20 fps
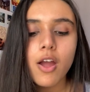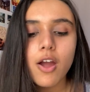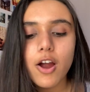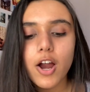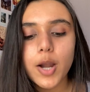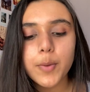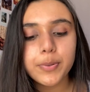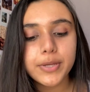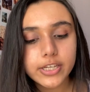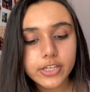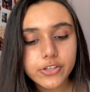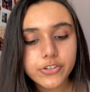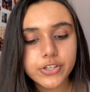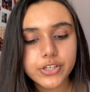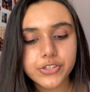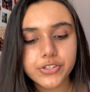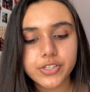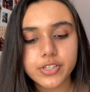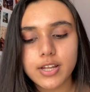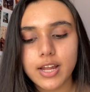Our
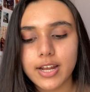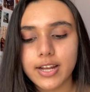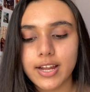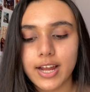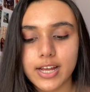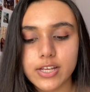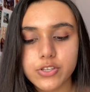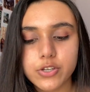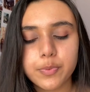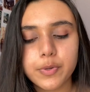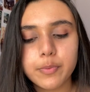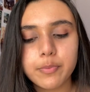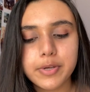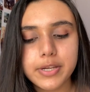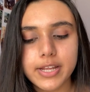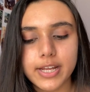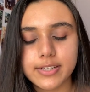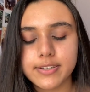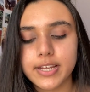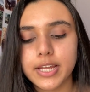pediatrician at Kaiser
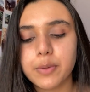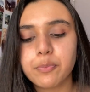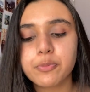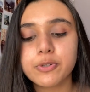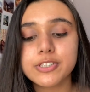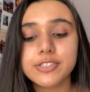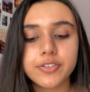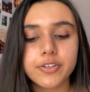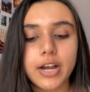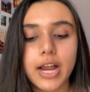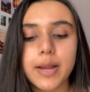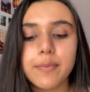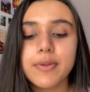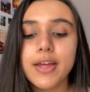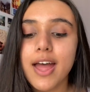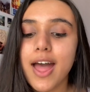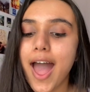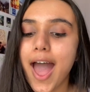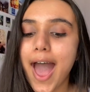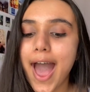Permanente prescribed
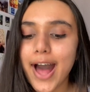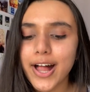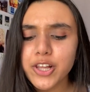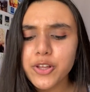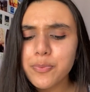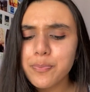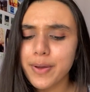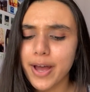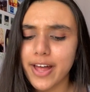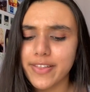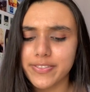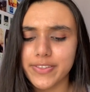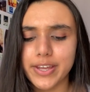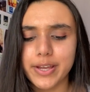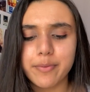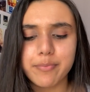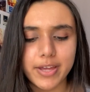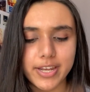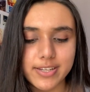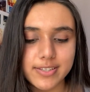
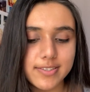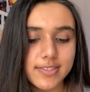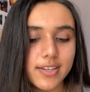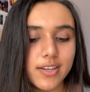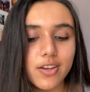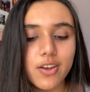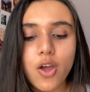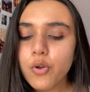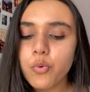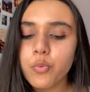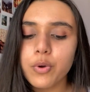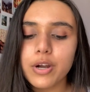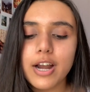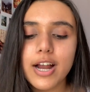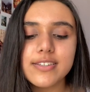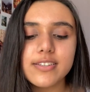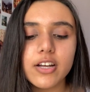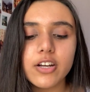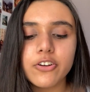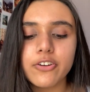allopathic medicine,
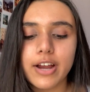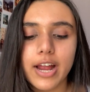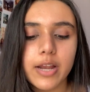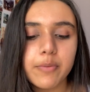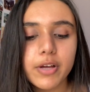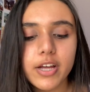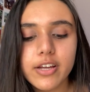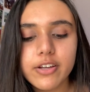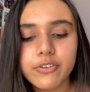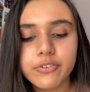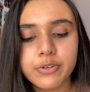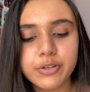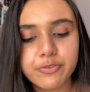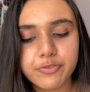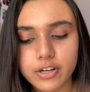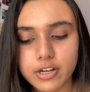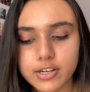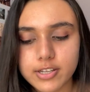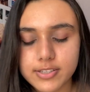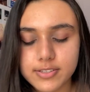whereas our grandma
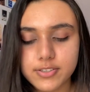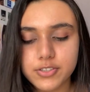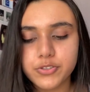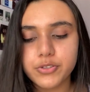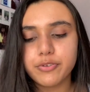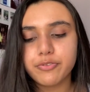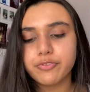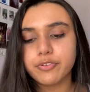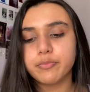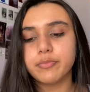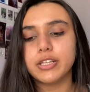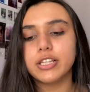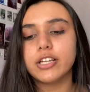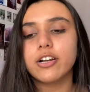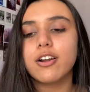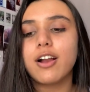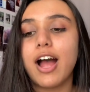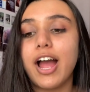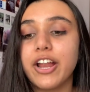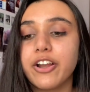referred us to a
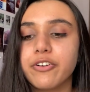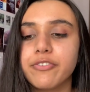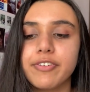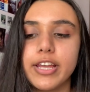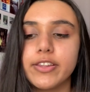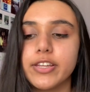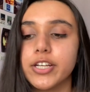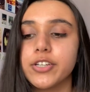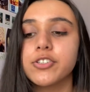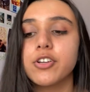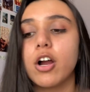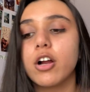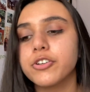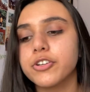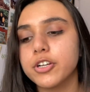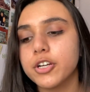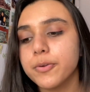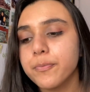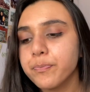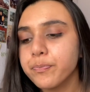familiar Ayurvedic
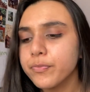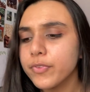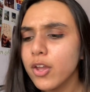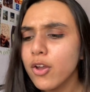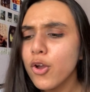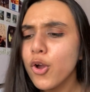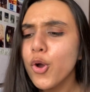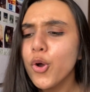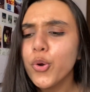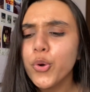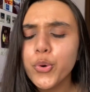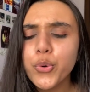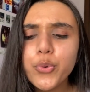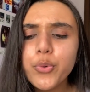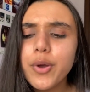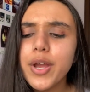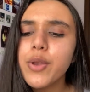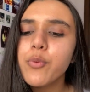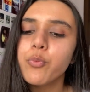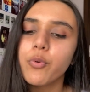doctor.
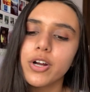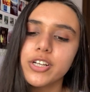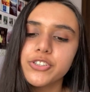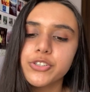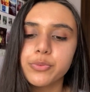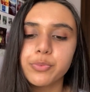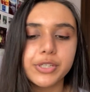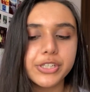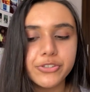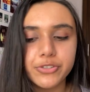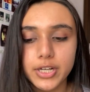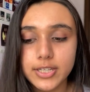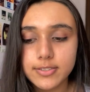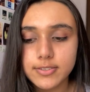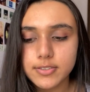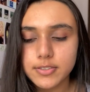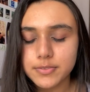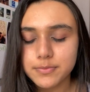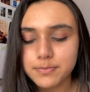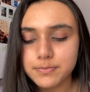Who and what should we
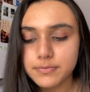trust?